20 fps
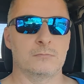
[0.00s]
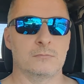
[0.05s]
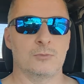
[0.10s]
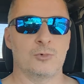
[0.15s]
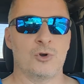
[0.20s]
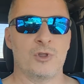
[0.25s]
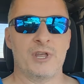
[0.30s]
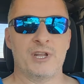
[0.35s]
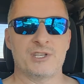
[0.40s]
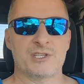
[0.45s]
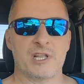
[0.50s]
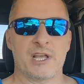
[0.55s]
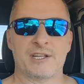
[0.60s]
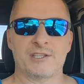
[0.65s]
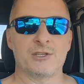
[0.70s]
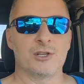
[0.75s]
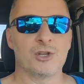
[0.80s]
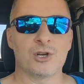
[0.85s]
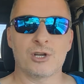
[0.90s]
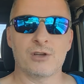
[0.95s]
Or they just like
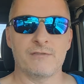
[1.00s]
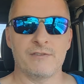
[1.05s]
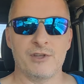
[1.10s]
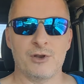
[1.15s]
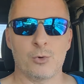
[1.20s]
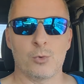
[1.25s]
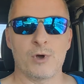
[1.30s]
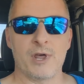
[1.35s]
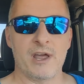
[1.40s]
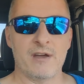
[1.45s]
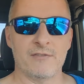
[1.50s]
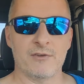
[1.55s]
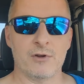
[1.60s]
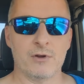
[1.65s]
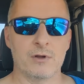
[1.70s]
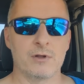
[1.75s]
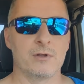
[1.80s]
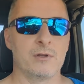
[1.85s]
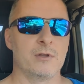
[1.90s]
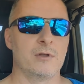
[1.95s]
the look of it or whatever,
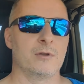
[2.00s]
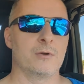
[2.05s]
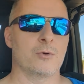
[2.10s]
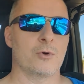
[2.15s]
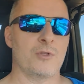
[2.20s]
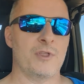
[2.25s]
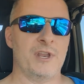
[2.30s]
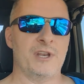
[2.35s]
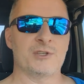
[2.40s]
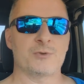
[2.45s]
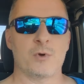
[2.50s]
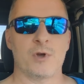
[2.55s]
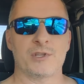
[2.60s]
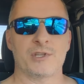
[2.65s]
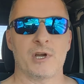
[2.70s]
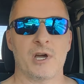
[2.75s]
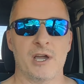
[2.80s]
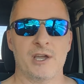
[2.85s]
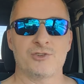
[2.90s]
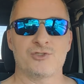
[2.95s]
or they just want
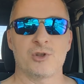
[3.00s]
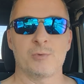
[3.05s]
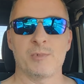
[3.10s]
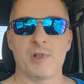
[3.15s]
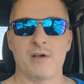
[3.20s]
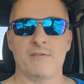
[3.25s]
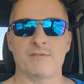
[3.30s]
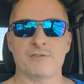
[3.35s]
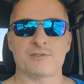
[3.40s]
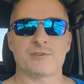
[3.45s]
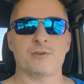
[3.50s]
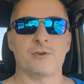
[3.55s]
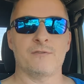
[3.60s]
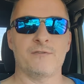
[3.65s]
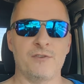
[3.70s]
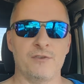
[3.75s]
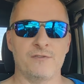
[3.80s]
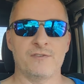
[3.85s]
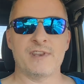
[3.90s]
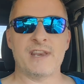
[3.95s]
the high trim level. So if
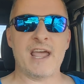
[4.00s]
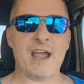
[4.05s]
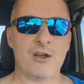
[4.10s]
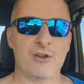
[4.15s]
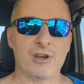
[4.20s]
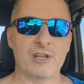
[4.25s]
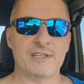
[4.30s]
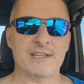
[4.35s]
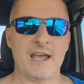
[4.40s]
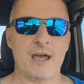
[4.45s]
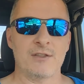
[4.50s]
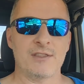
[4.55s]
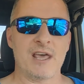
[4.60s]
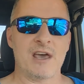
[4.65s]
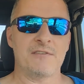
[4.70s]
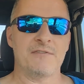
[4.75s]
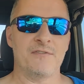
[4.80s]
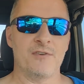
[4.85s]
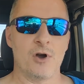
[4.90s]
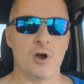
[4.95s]
you've narrowed it down
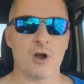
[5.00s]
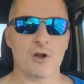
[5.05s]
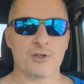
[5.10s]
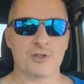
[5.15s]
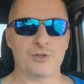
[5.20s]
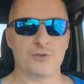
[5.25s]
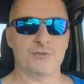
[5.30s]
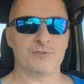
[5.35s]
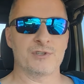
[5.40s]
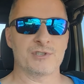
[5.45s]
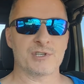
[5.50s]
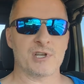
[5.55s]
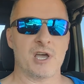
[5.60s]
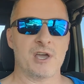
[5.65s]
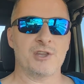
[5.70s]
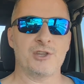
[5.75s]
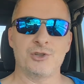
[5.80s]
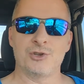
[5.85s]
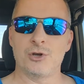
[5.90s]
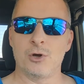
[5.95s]
that far and you
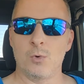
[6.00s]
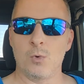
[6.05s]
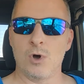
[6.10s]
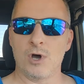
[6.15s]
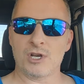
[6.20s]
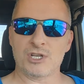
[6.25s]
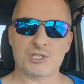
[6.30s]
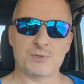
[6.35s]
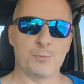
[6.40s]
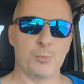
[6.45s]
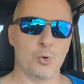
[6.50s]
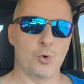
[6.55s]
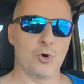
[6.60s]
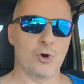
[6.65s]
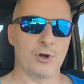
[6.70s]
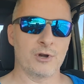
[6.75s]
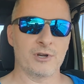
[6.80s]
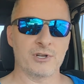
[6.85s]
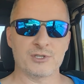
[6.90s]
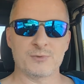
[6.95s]
decide you don't want a
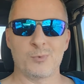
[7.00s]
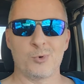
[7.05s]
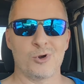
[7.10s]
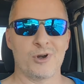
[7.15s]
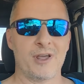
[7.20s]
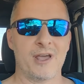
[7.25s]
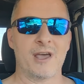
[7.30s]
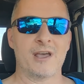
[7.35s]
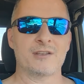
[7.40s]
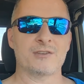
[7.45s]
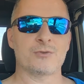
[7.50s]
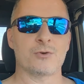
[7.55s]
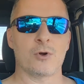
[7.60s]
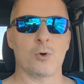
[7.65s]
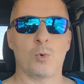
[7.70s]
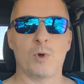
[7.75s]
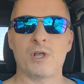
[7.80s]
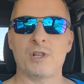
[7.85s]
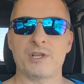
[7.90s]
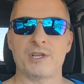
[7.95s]
sport S or
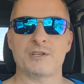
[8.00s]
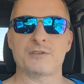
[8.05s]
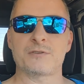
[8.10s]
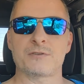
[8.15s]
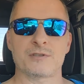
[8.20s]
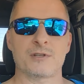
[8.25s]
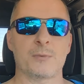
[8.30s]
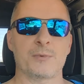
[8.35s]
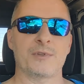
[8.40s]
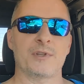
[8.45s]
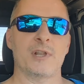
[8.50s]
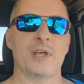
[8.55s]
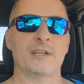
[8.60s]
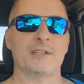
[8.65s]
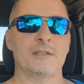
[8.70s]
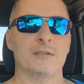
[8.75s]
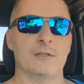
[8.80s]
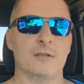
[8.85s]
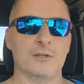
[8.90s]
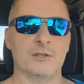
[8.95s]
wheelies or something like
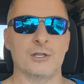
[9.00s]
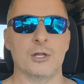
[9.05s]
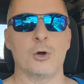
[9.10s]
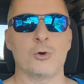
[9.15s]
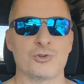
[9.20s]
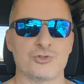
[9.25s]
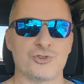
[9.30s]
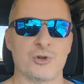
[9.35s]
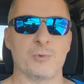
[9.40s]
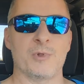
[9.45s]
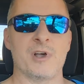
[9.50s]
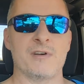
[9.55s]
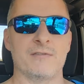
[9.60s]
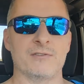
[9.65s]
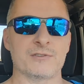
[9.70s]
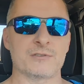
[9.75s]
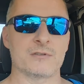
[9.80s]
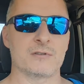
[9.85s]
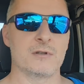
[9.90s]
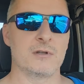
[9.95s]
lower trim
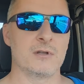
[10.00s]
levels,